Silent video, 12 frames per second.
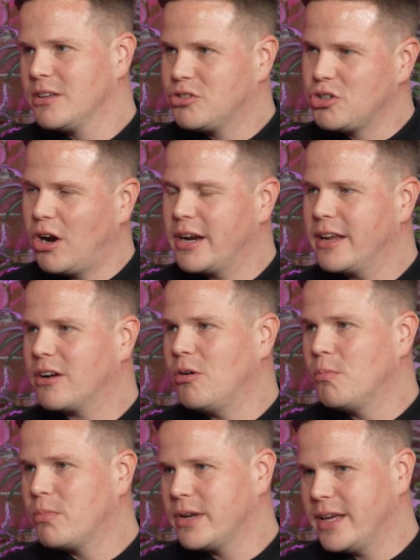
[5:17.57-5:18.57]
join a
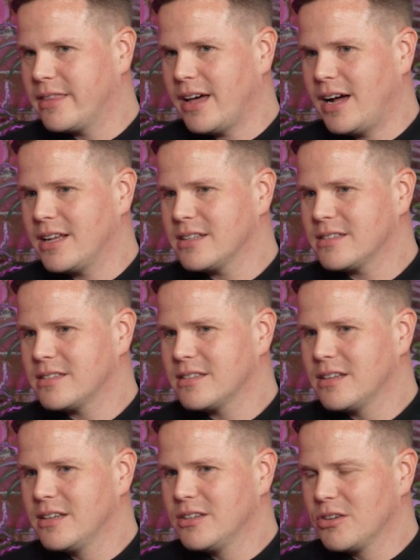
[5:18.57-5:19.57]
company that's
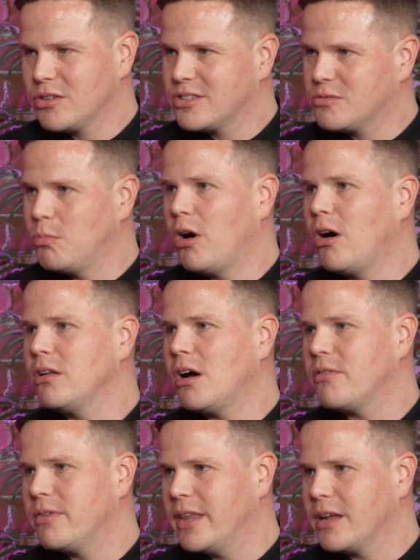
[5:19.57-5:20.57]
small
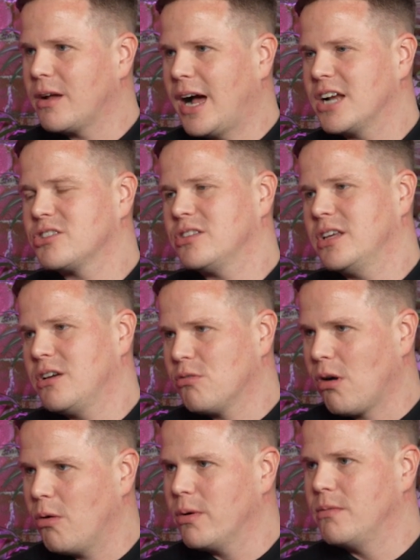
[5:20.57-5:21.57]
off and then actually
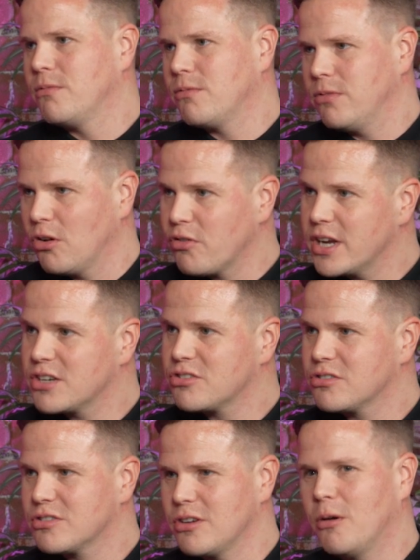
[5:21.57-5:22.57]
grow and
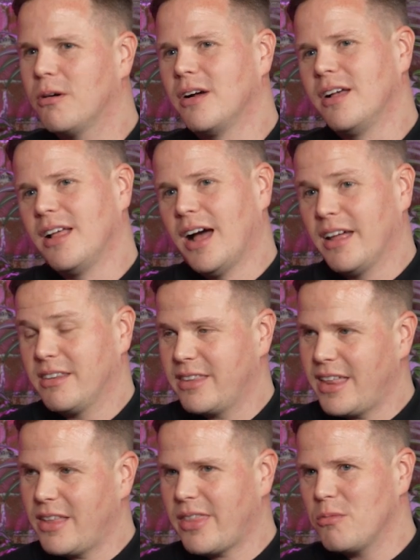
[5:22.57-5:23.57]
flourish? So
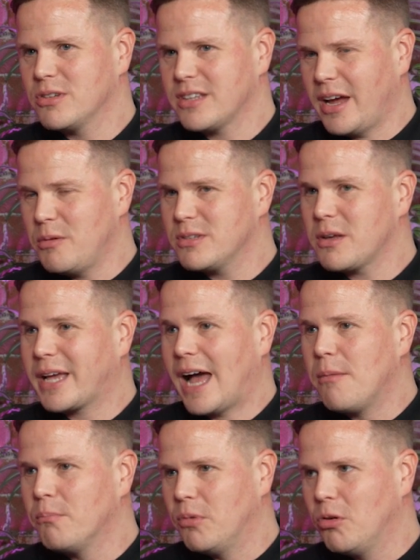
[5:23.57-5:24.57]
it was a
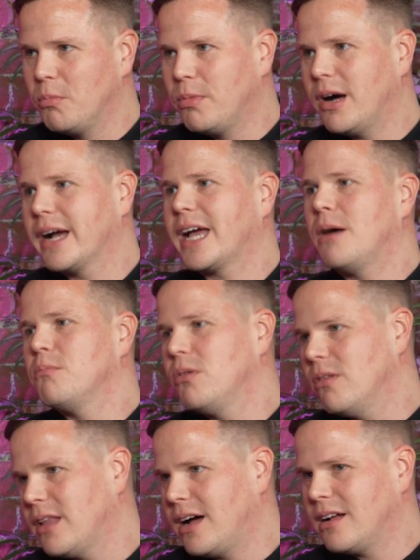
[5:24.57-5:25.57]
gamble, but a
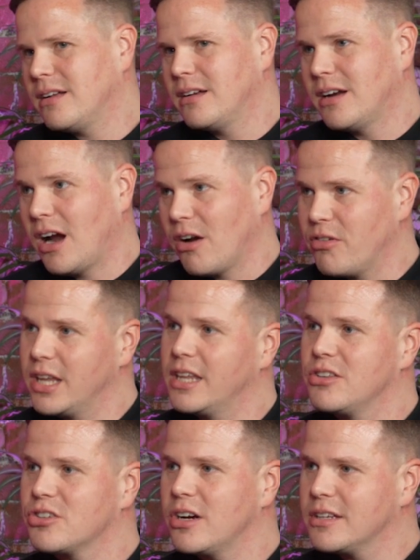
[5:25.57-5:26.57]
gamble that I really
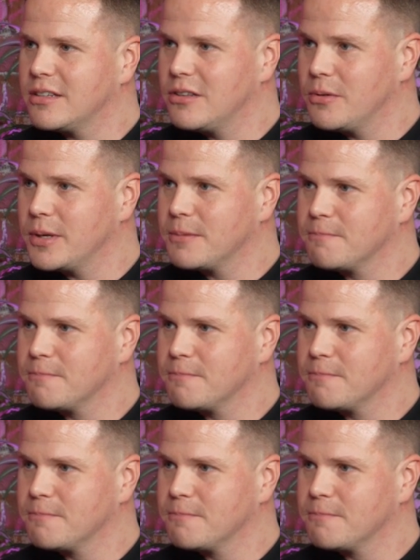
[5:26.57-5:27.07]
enjoyed doing.